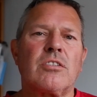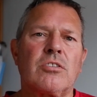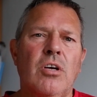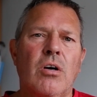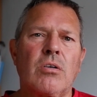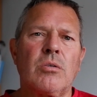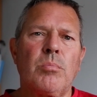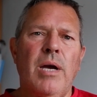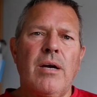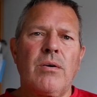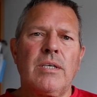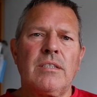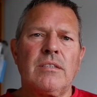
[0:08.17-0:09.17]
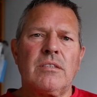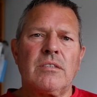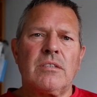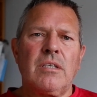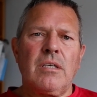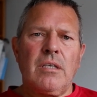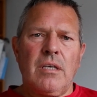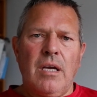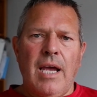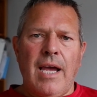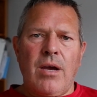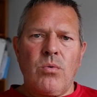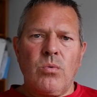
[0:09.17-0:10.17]
to talk about is
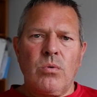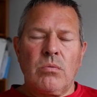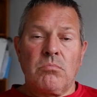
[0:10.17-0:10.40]
how